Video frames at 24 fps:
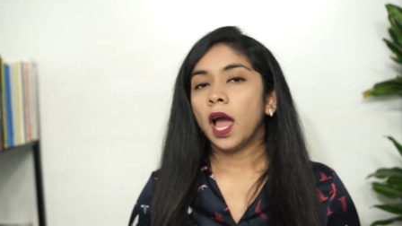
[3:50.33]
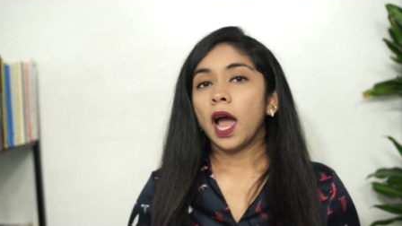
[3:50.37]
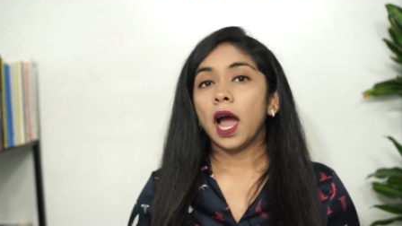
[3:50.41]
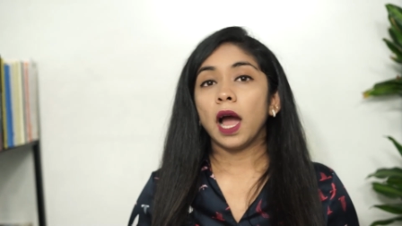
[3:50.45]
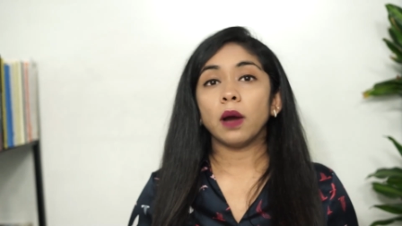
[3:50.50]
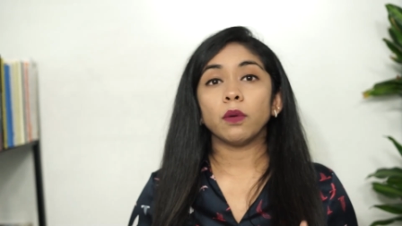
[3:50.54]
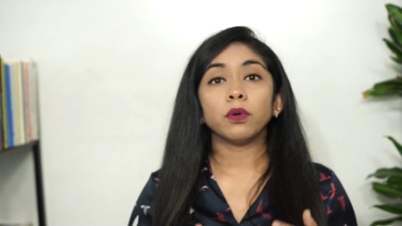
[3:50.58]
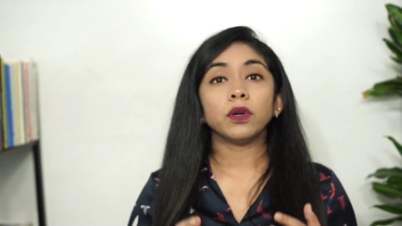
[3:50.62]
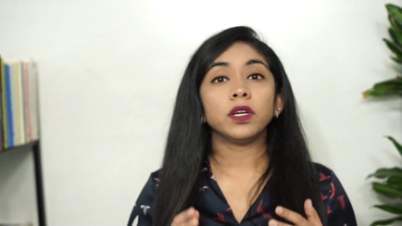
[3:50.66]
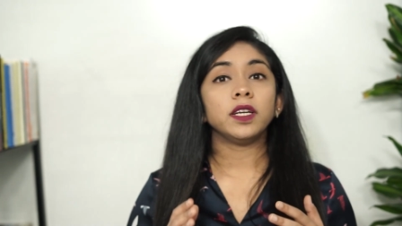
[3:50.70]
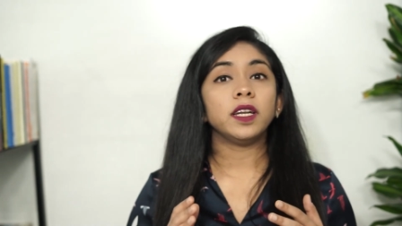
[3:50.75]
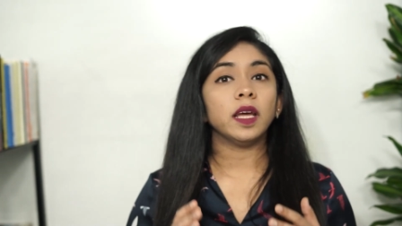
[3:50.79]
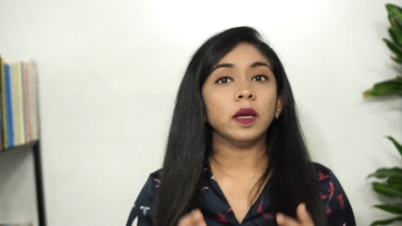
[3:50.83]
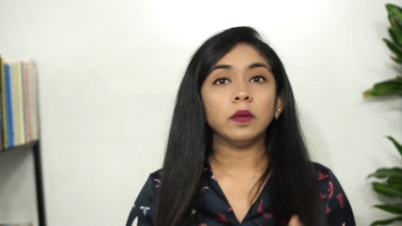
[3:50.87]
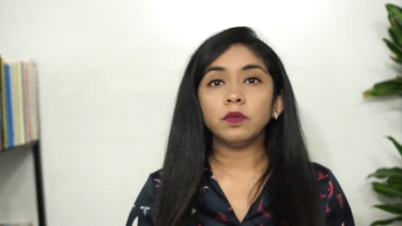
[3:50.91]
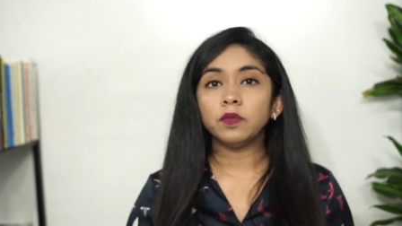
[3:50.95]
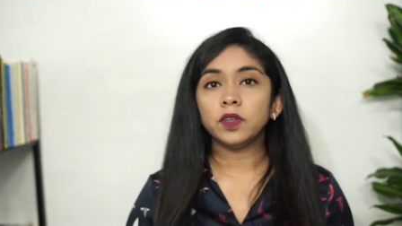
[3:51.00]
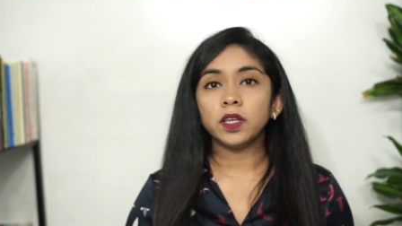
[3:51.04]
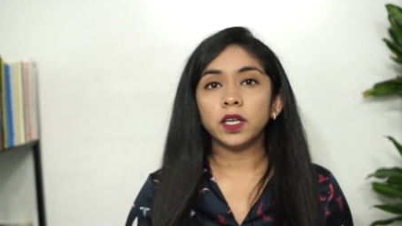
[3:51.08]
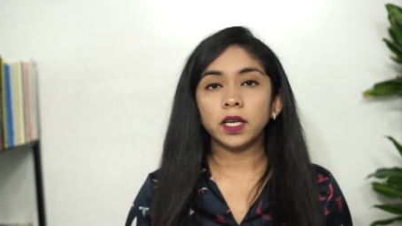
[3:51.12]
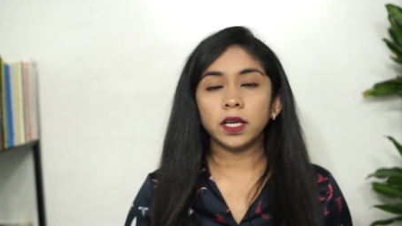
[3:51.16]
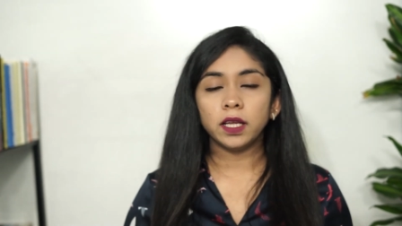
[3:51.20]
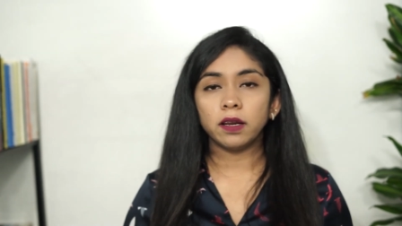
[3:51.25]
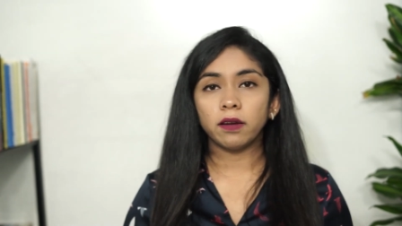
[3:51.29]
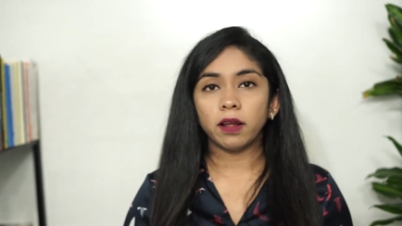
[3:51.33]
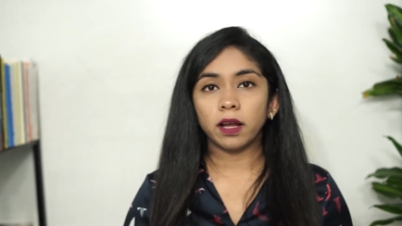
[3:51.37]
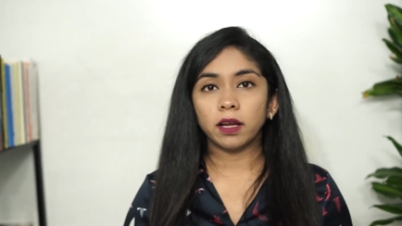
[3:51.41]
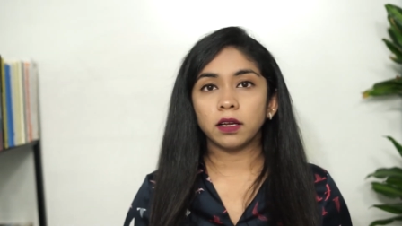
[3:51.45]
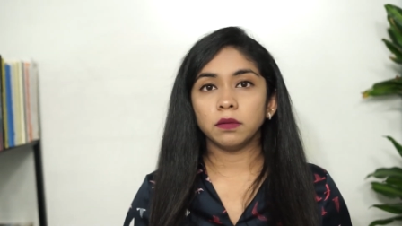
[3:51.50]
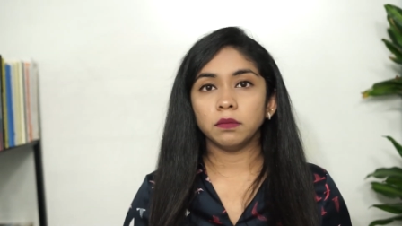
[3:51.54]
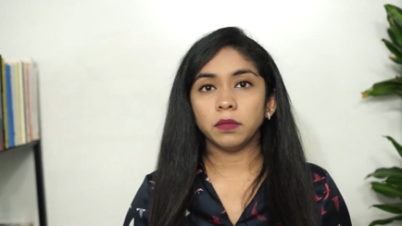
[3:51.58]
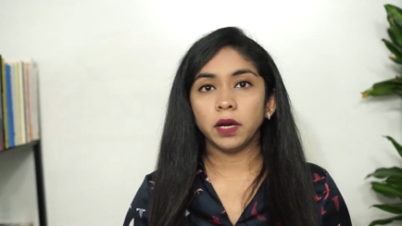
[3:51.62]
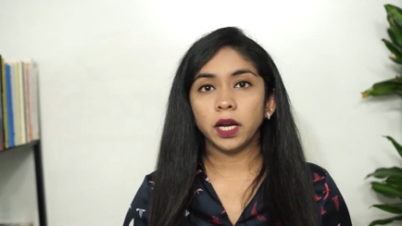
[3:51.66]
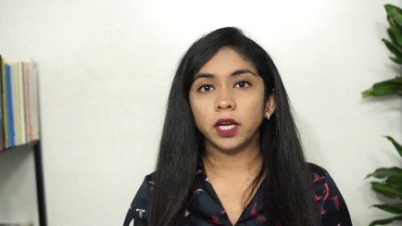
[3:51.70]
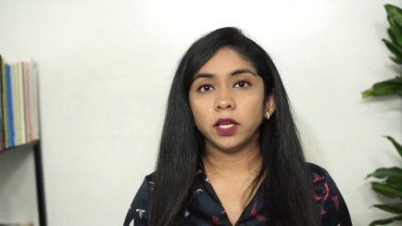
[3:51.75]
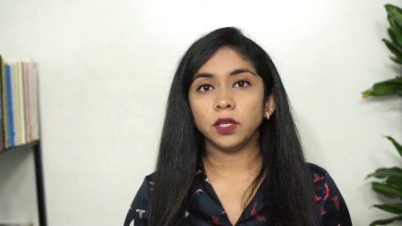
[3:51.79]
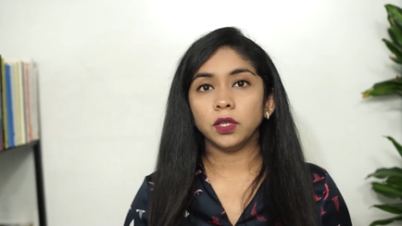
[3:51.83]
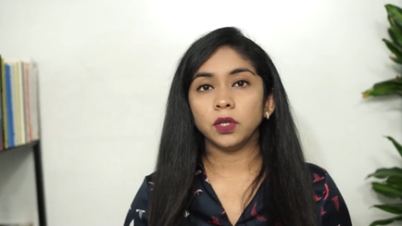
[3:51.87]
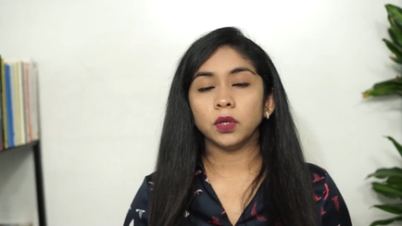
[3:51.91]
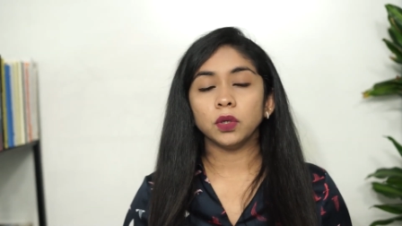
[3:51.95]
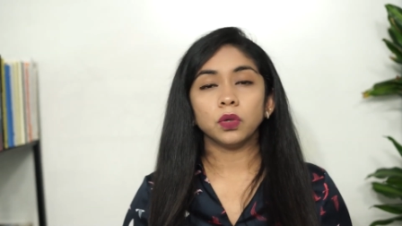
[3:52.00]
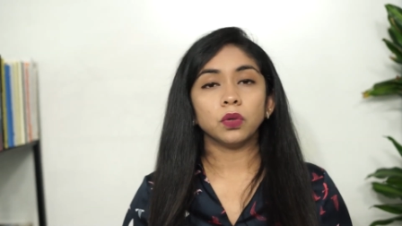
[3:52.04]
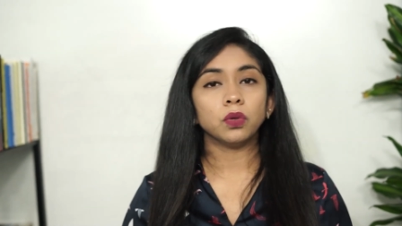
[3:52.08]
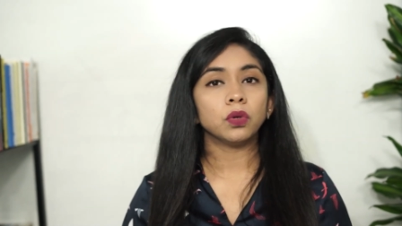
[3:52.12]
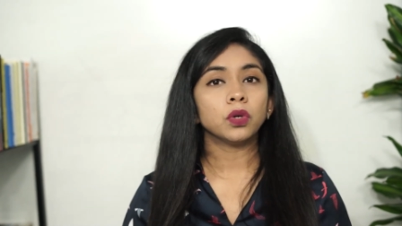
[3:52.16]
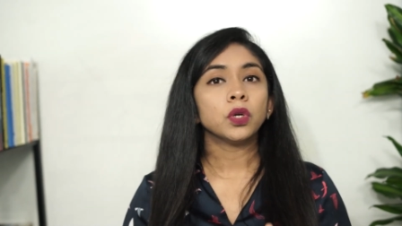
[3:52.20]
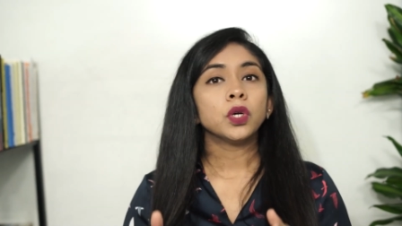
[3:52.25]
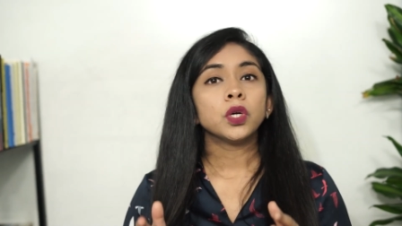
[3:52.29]
i would definitely recommend
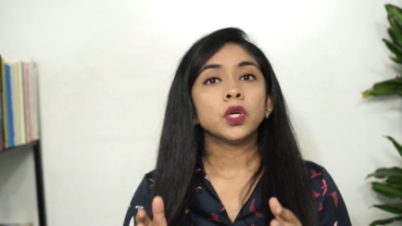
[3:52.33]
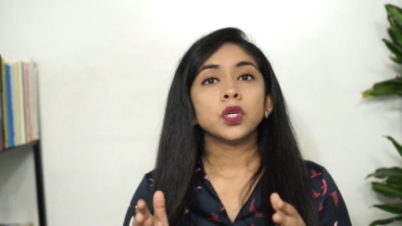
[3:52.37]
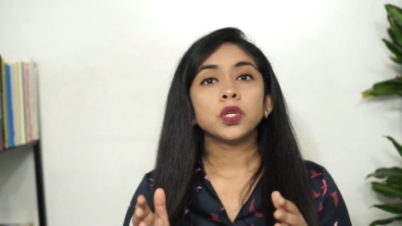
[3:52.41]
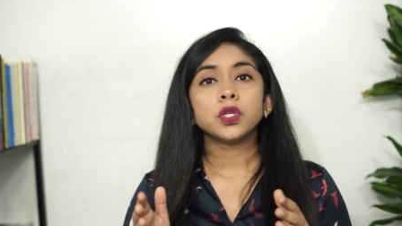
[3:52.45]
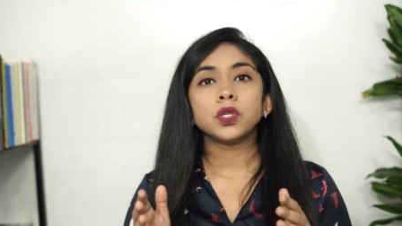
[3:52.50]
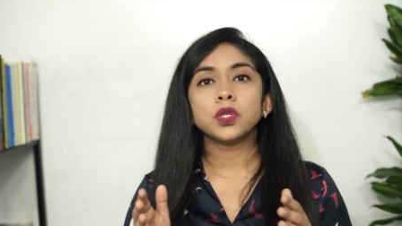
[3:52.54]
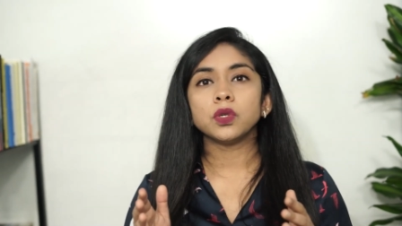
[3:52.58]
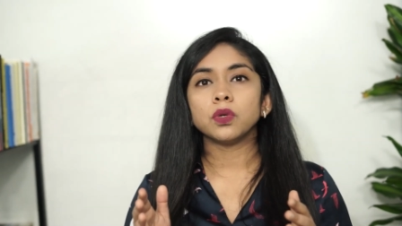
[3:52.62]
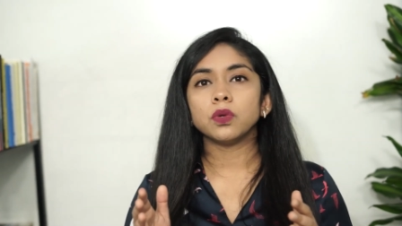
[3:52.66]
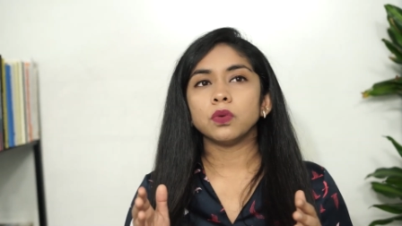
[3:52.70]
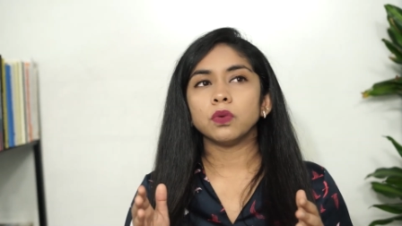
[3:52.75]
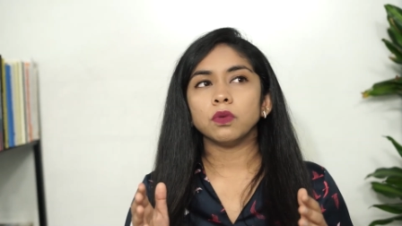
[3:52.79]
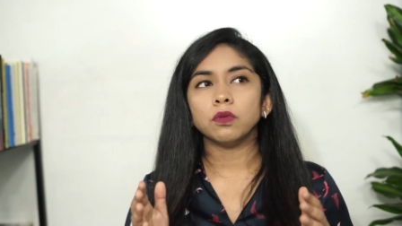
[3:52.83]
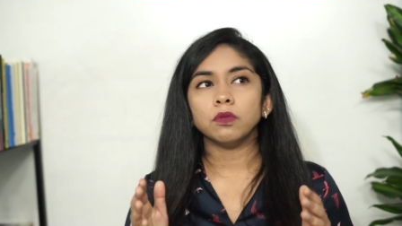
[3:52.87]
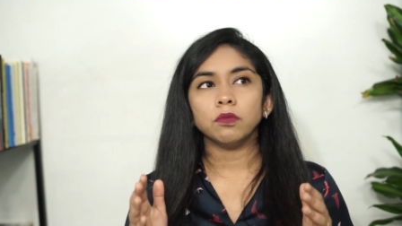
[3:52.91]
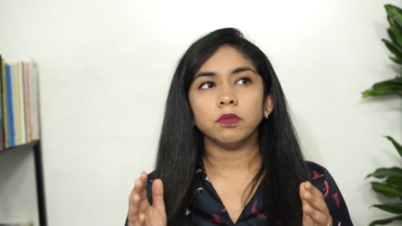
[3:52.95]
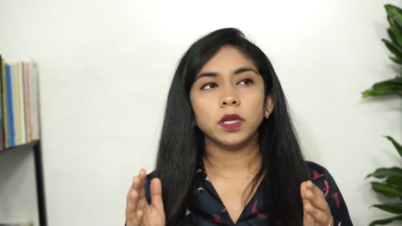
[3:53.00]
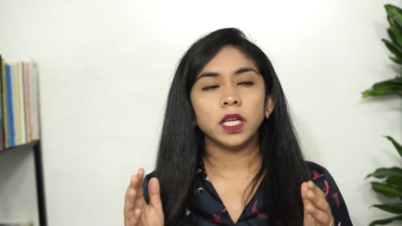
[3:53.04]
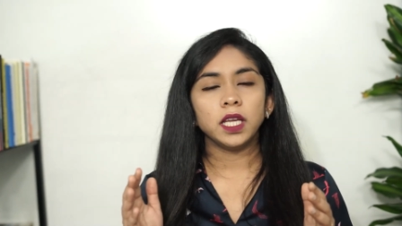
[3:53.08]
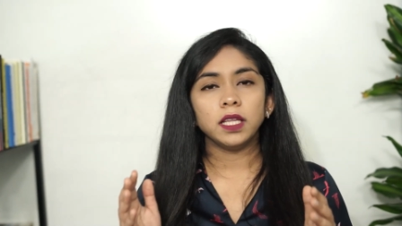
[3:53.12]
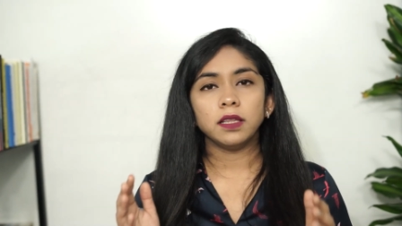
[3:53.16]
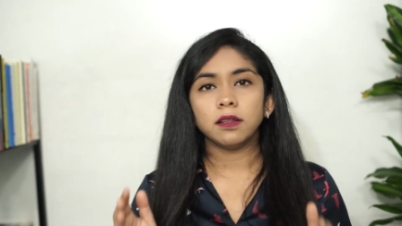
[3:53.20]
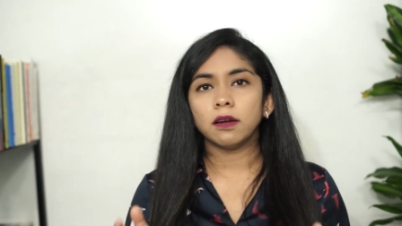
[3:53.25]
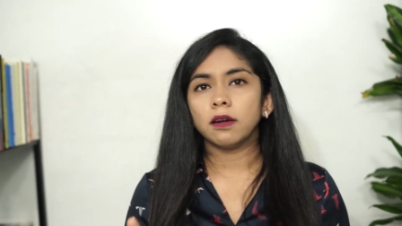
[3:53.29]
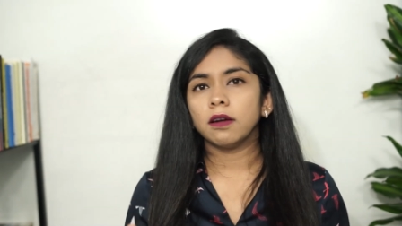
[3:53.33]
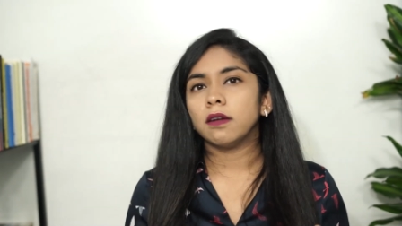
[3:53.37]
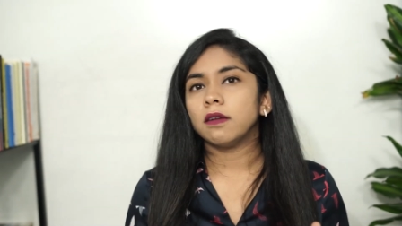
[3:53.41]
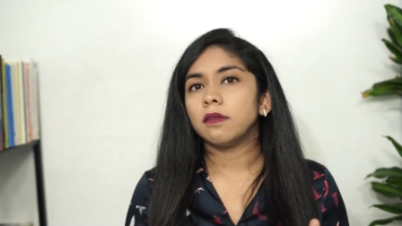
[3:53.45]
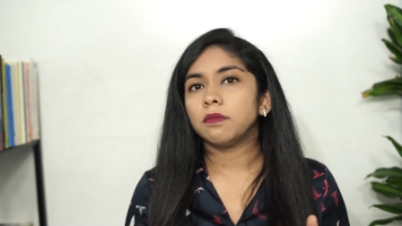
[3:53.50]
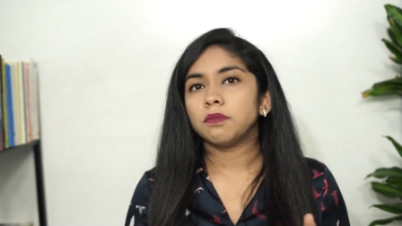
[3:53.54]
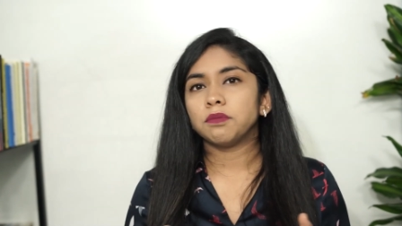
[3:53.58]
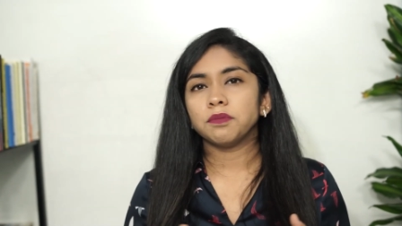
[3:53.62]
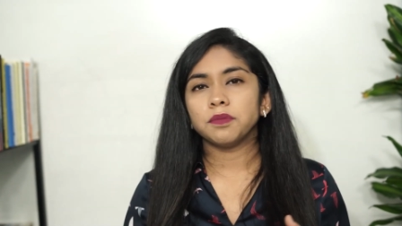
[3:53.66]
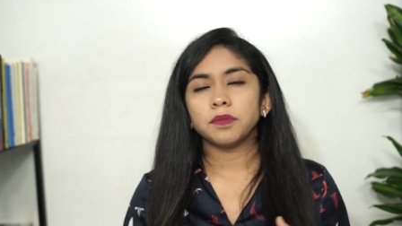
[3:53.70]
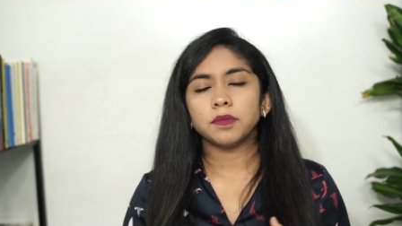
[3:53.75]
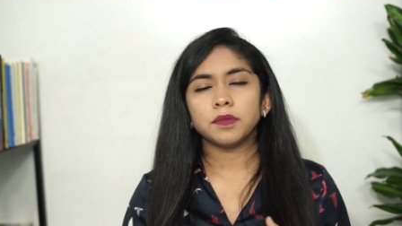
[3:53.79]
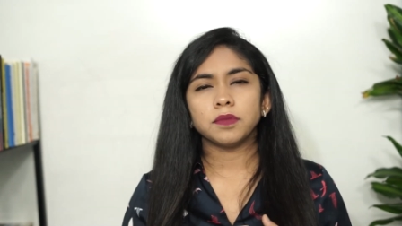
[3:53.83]
you to either